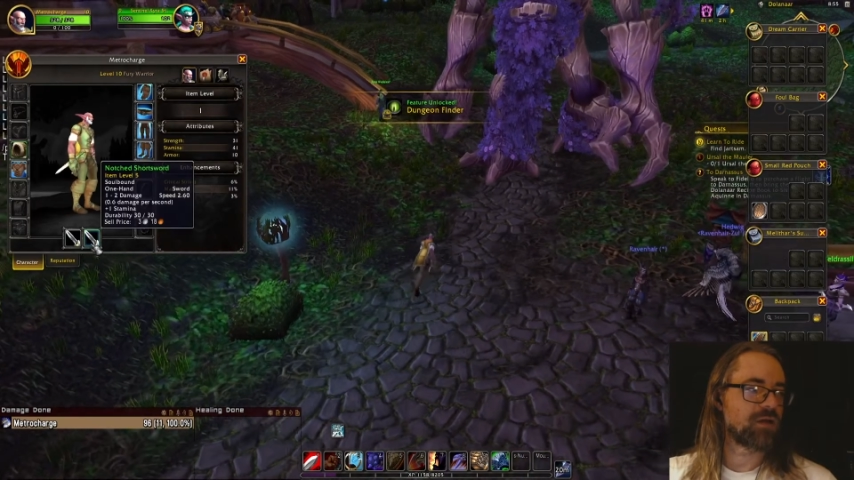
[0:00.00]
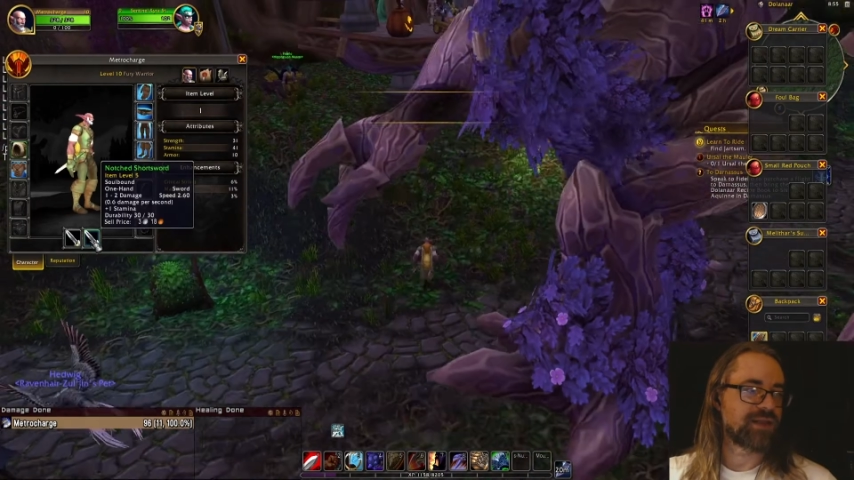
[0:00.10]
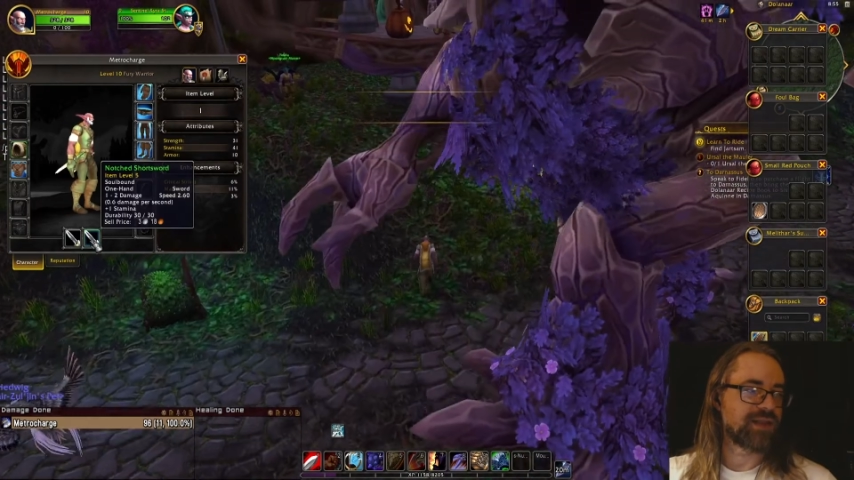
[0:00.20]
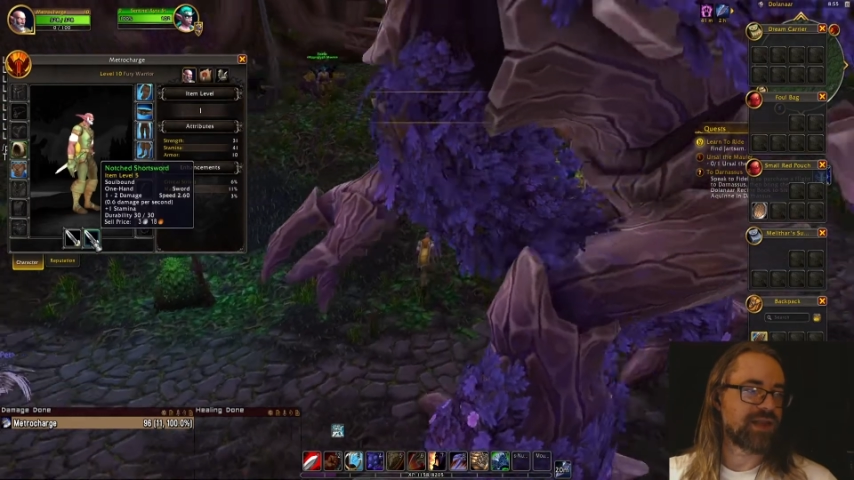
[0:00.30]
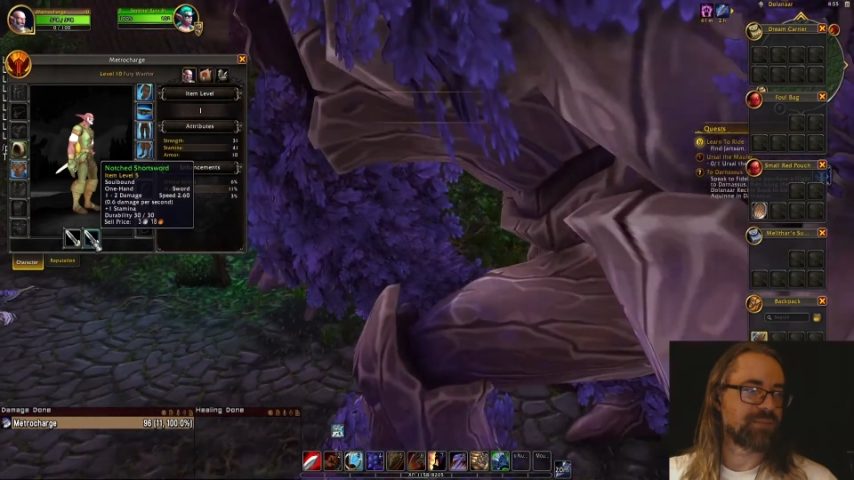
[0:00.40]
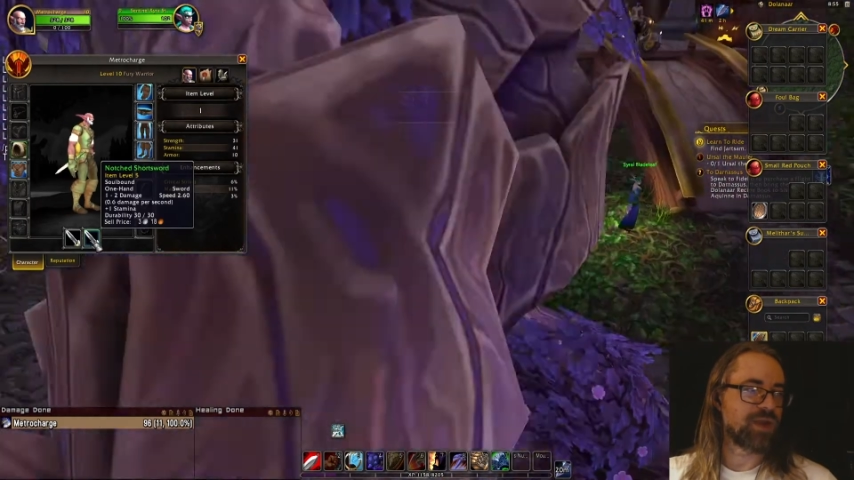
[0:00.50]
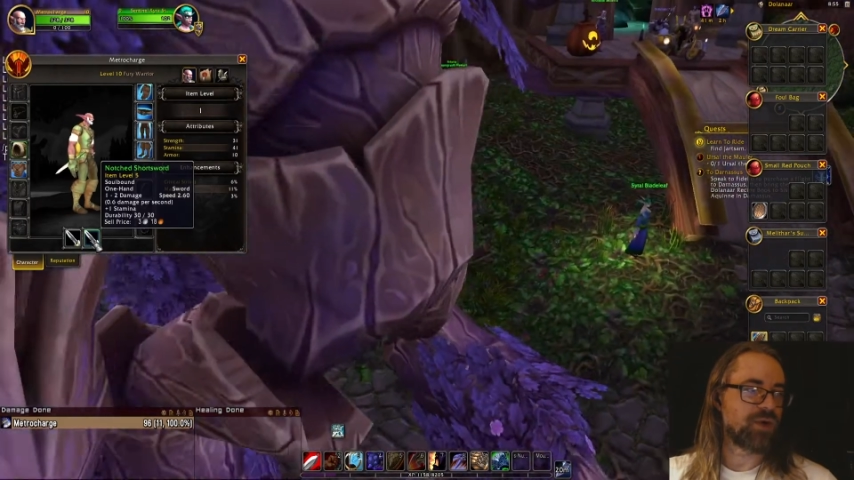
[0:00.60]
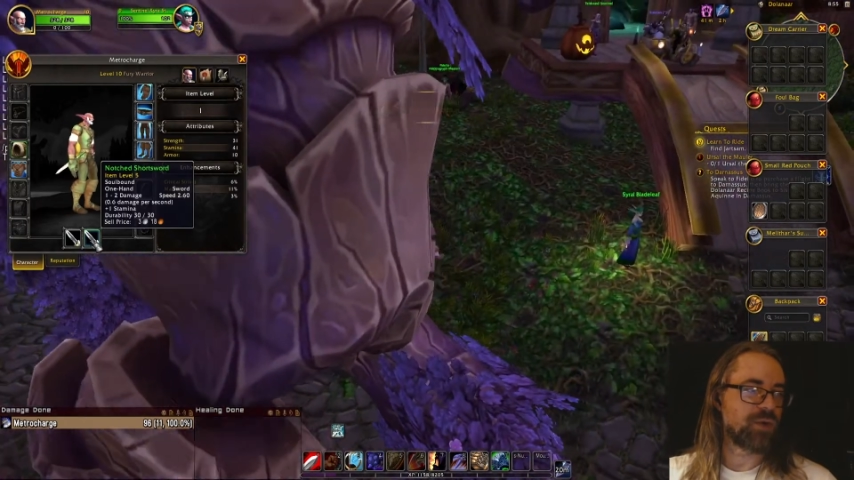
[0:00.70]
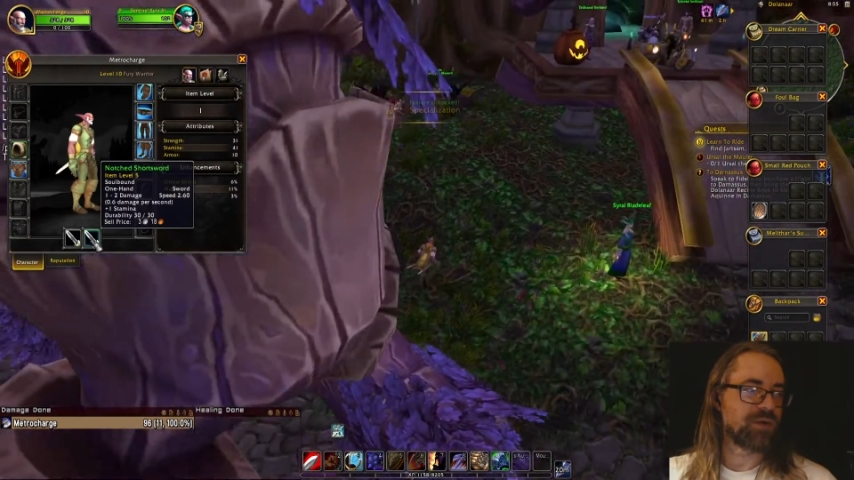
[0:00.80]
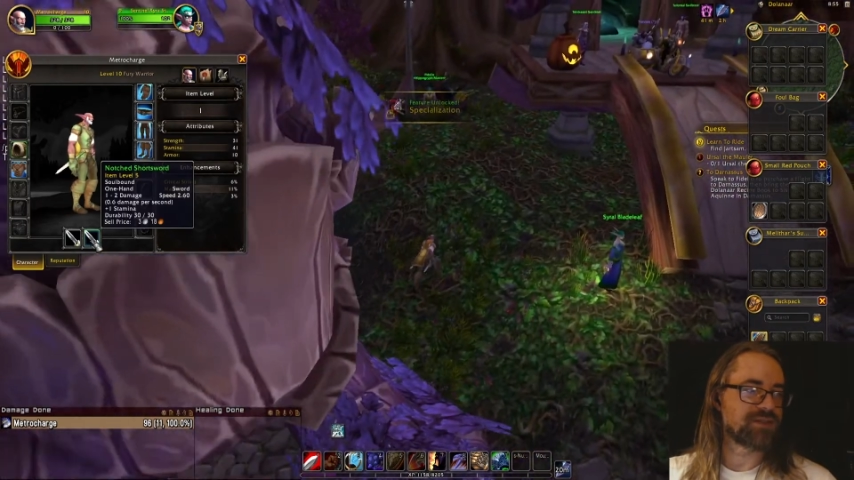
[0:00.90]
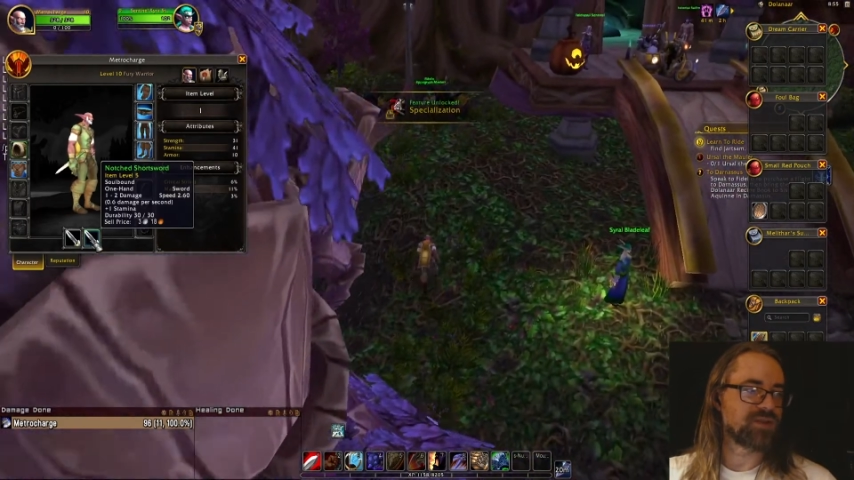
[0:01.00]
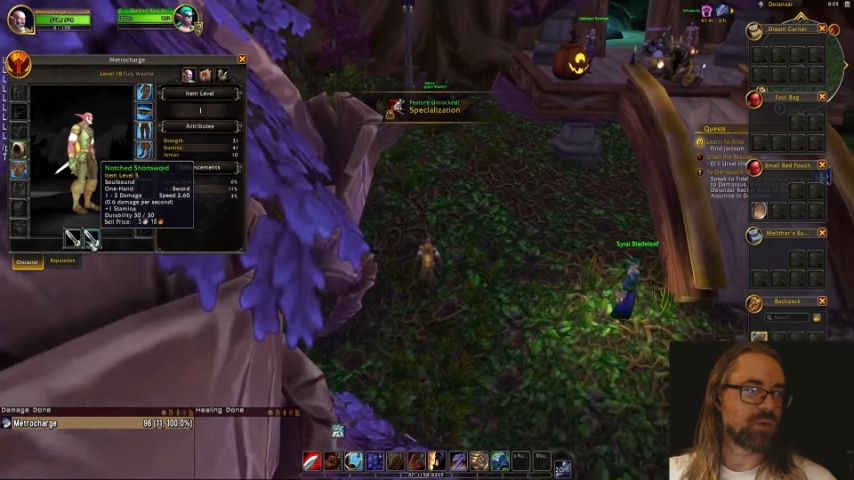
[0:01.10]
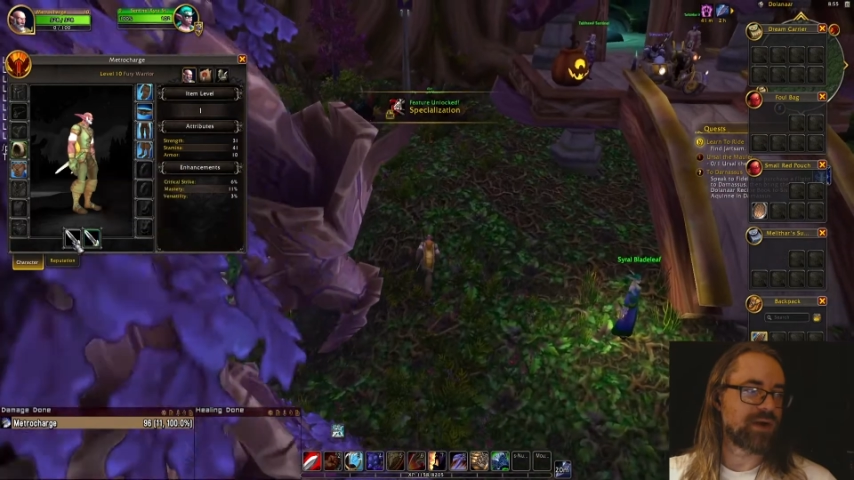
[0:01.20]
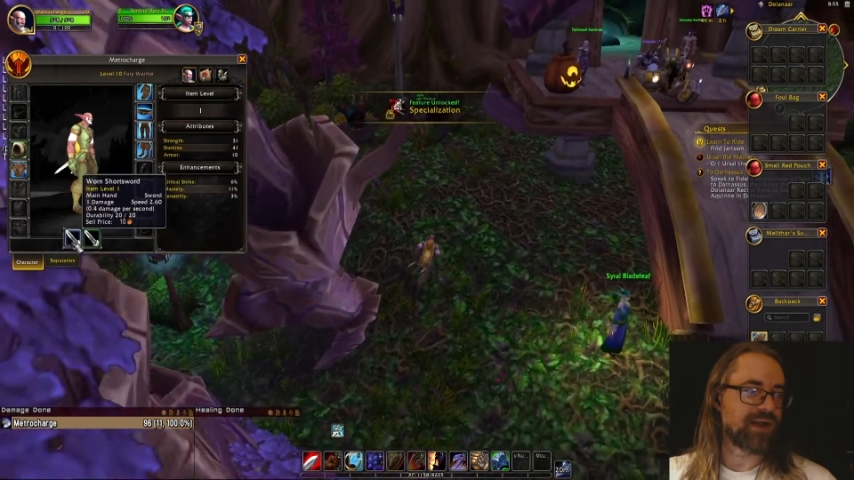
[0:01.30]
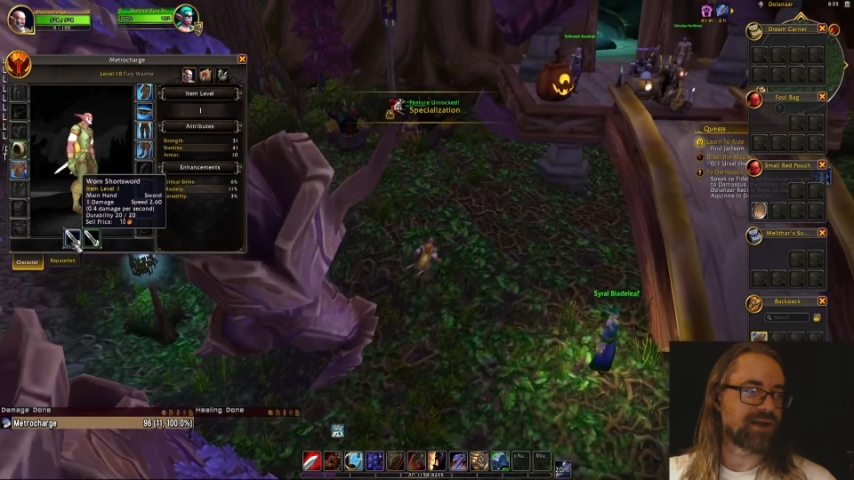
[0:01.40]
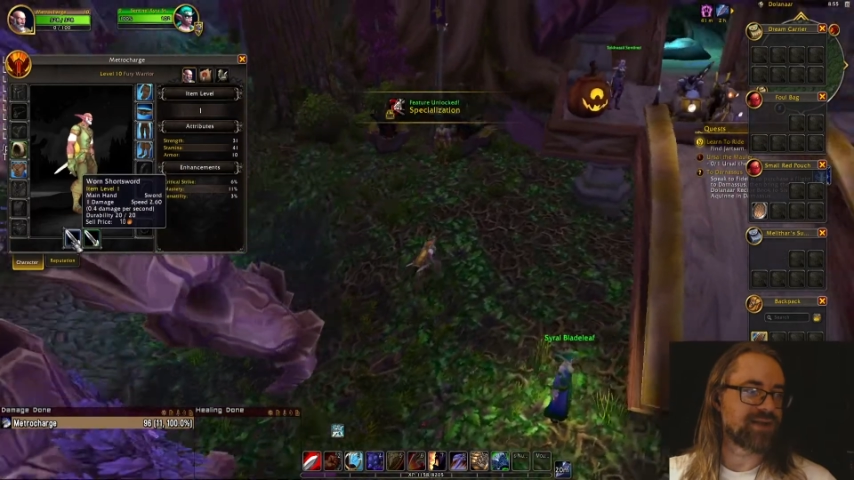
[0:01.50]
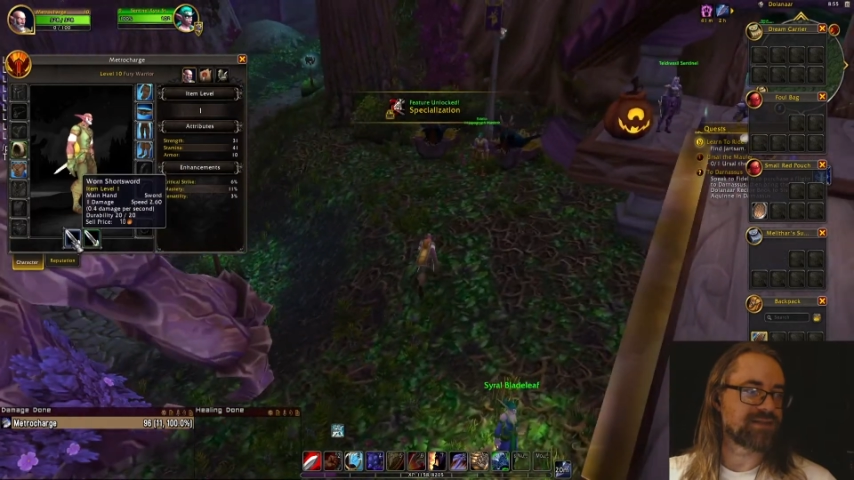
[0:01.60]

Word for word: Good thing that B O E was a one hand,